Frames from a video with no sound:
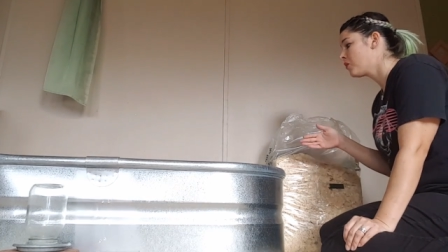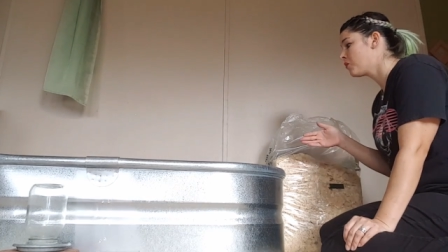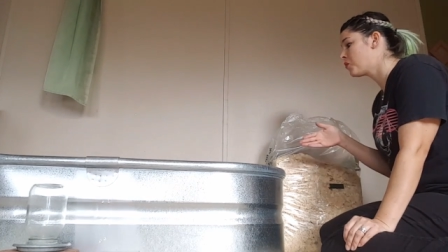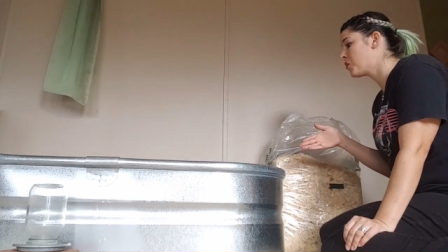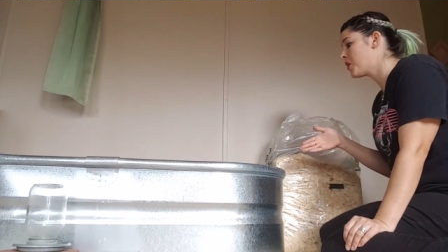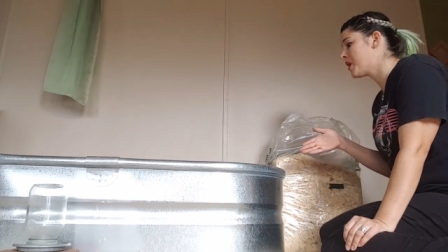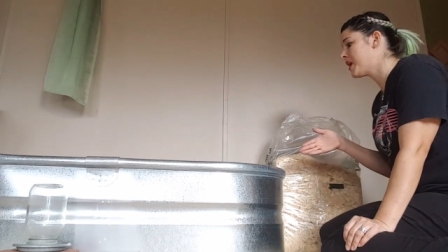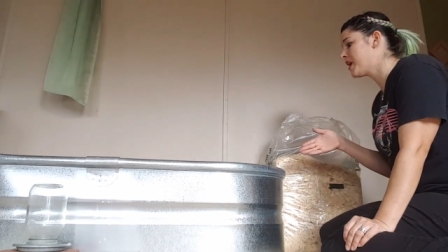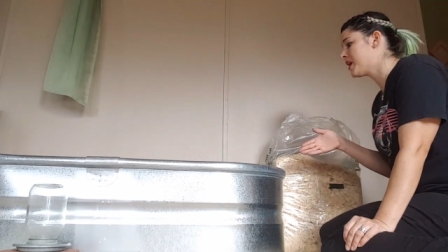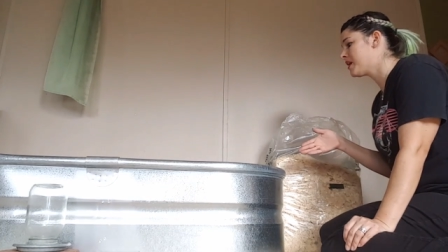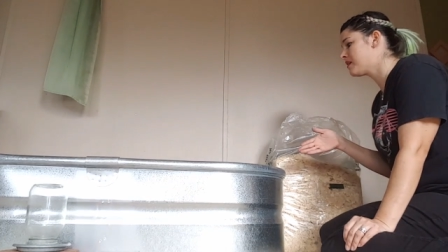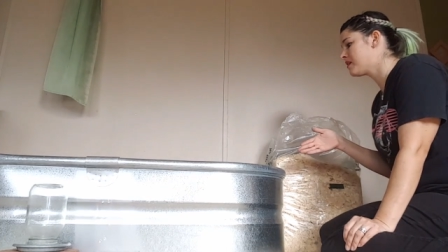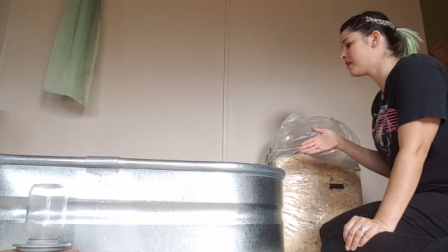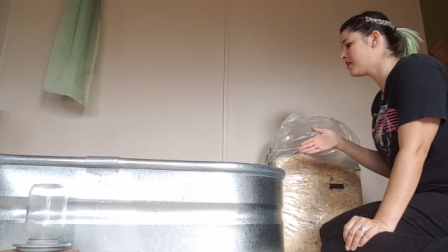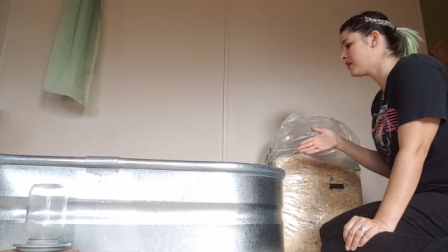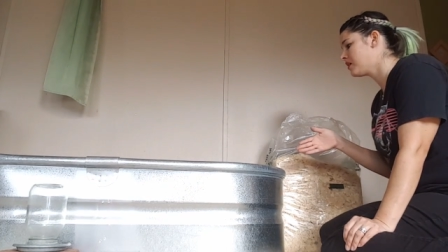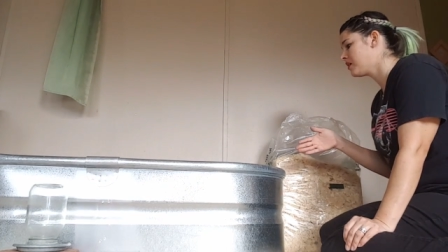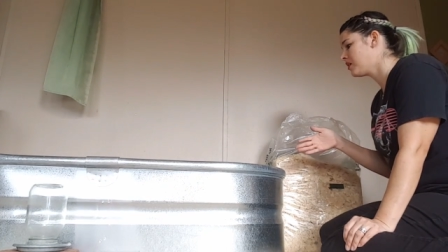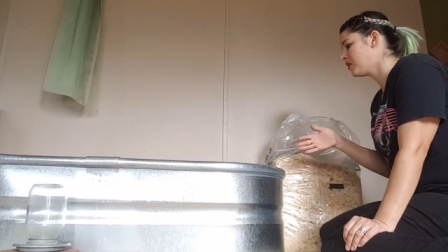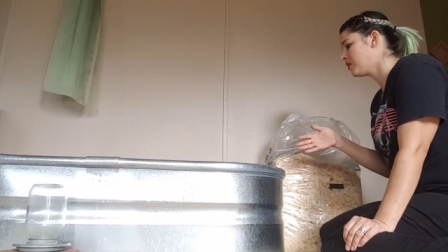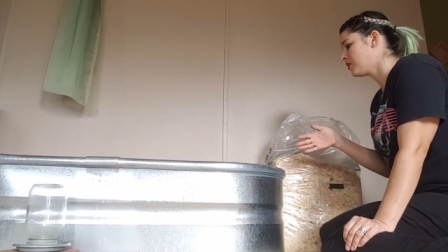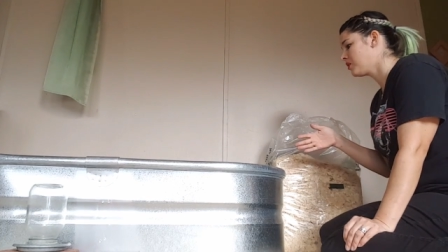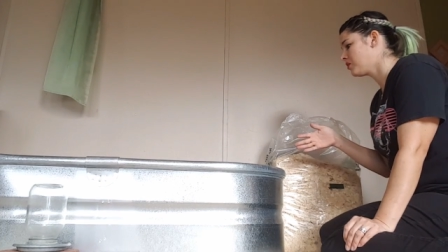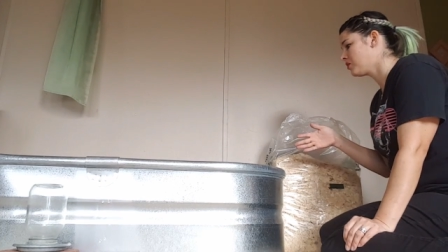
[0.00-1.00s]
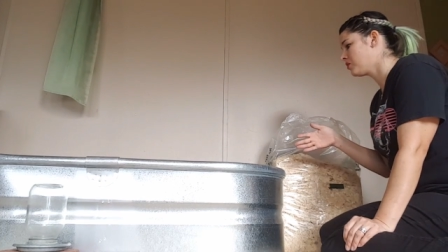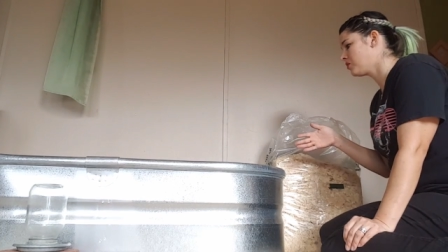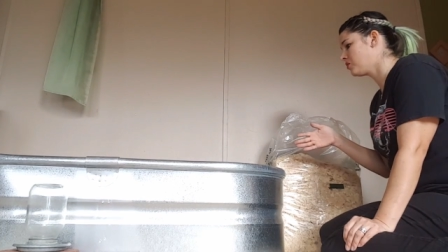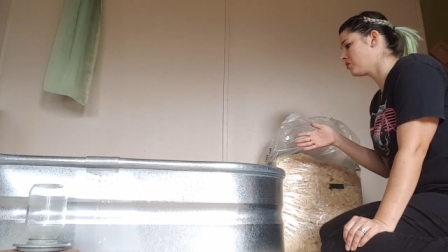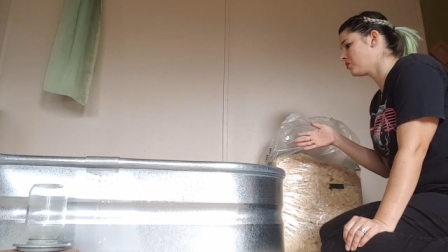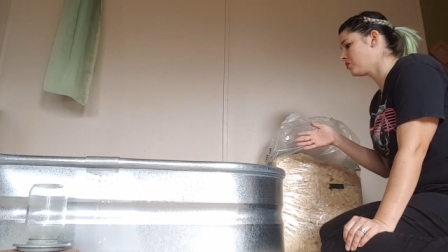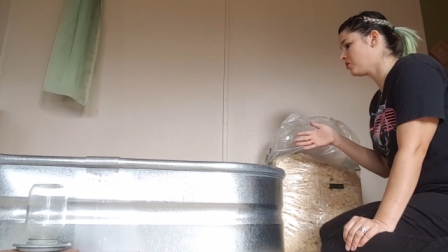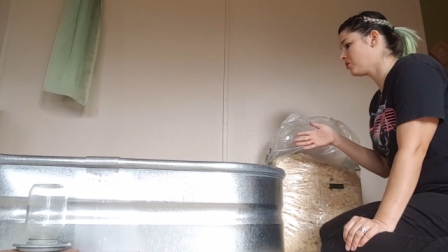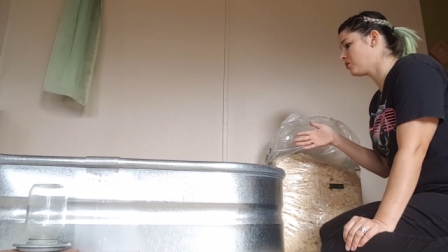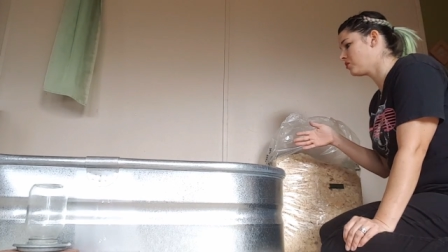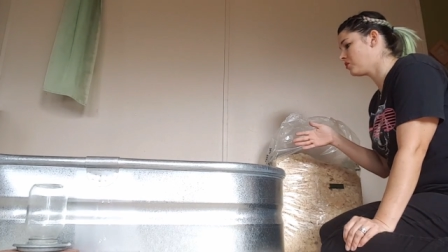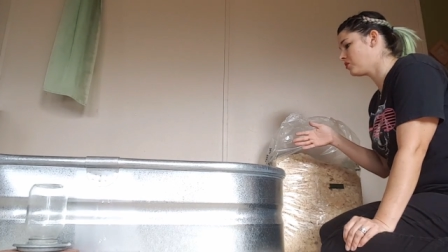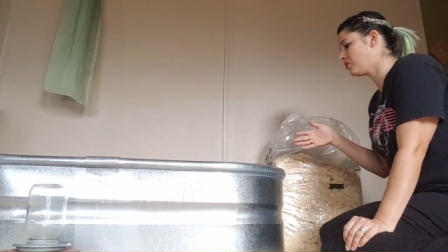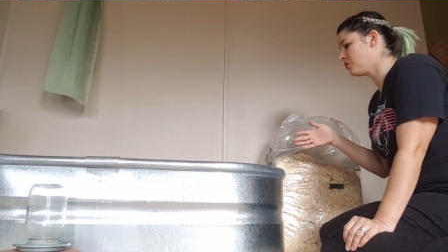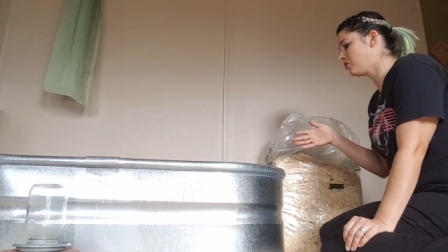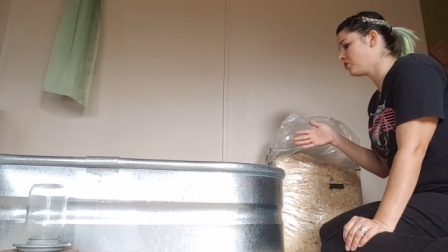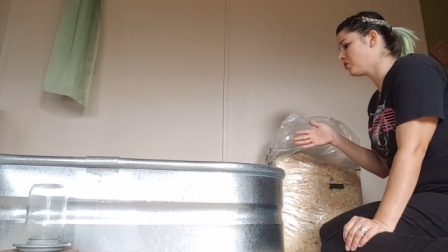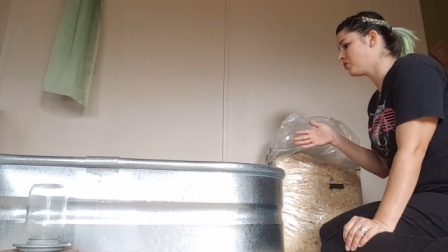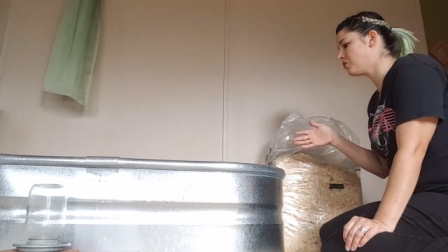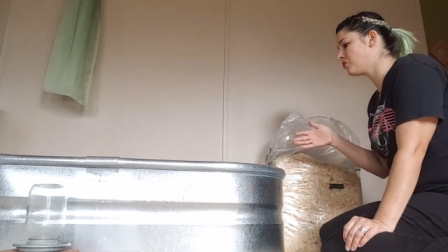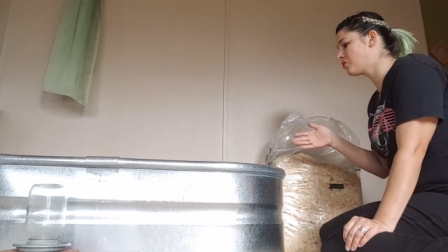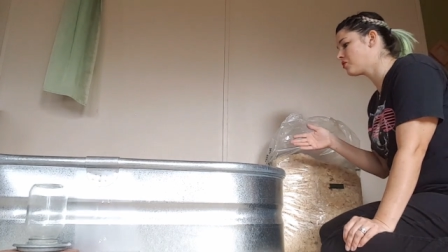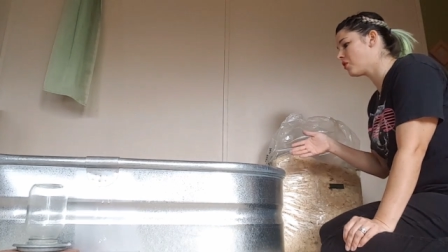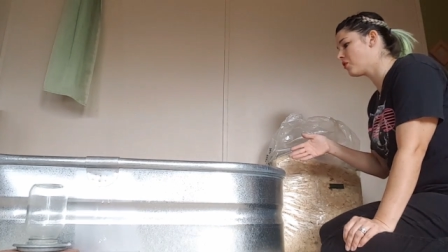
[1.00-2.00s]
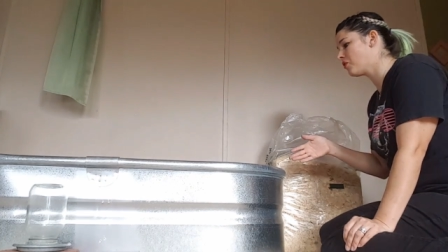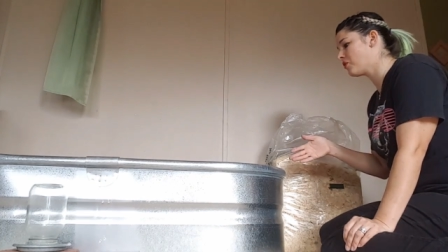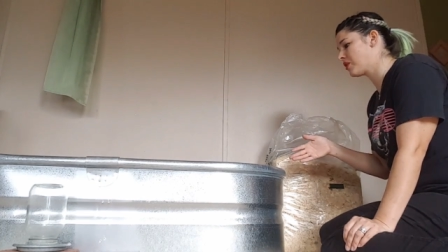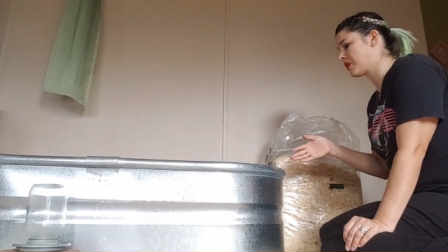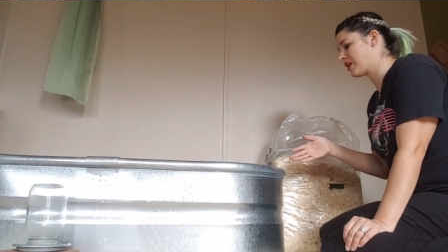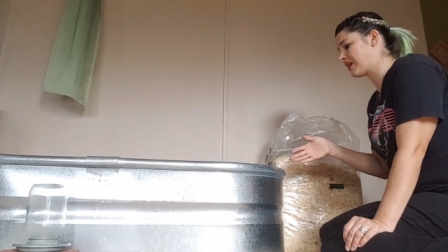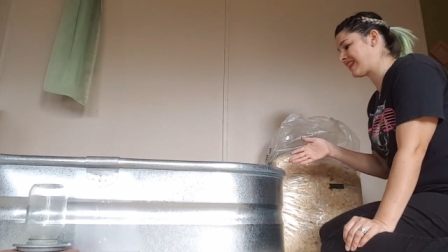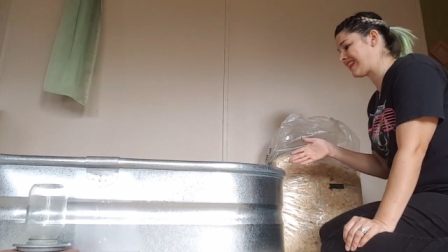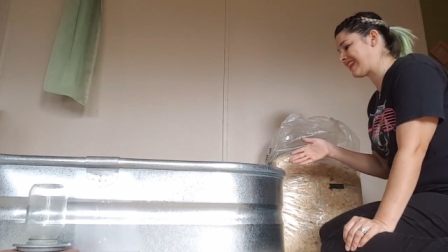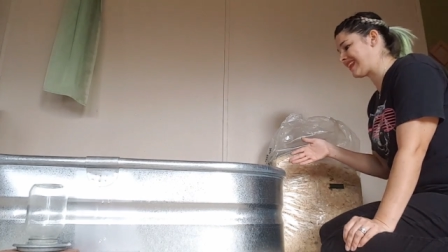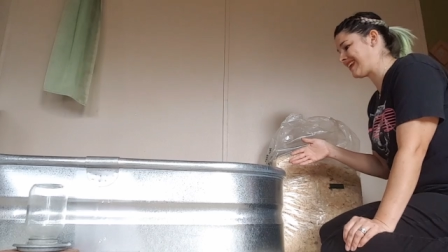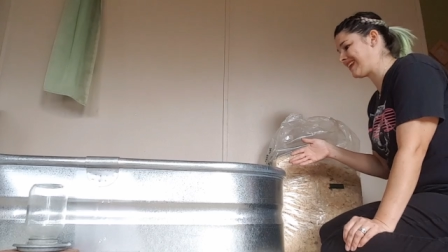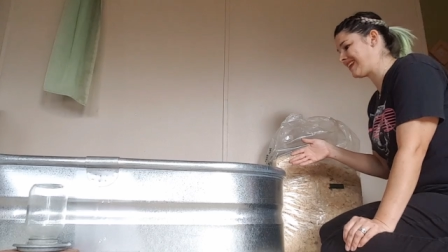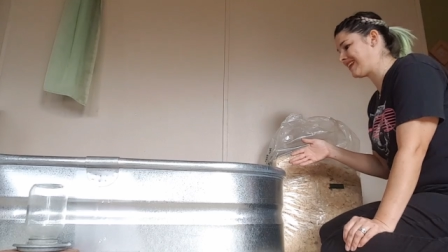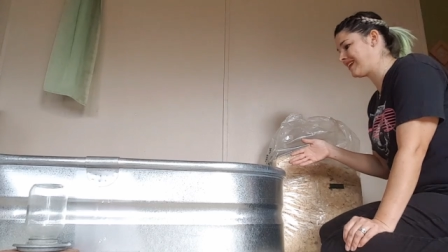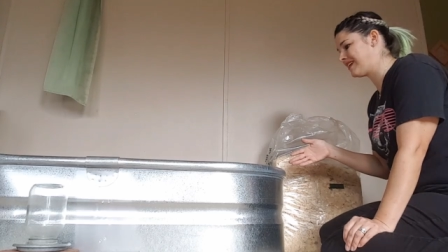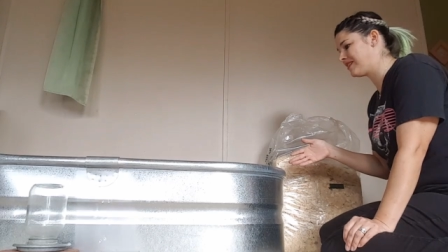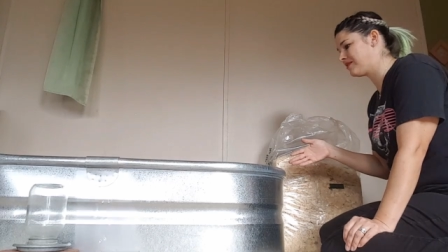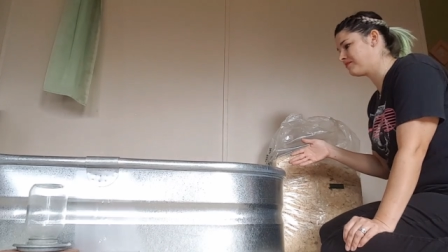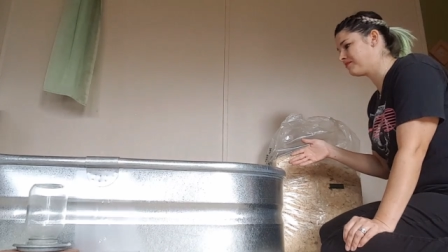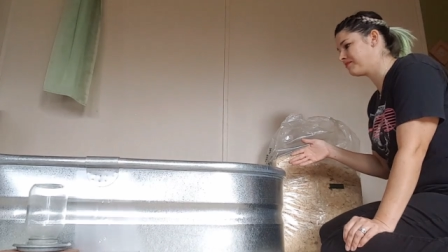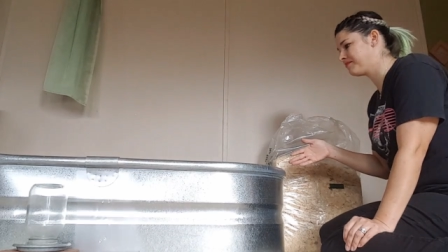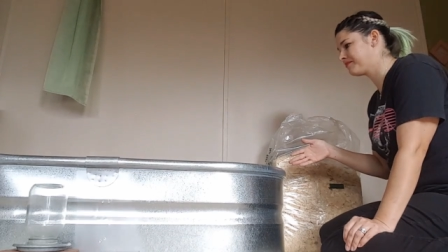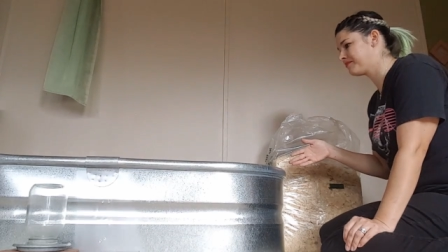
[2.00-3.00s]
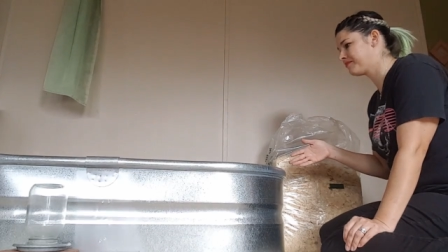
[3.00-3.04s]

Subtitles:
when you go to clean it,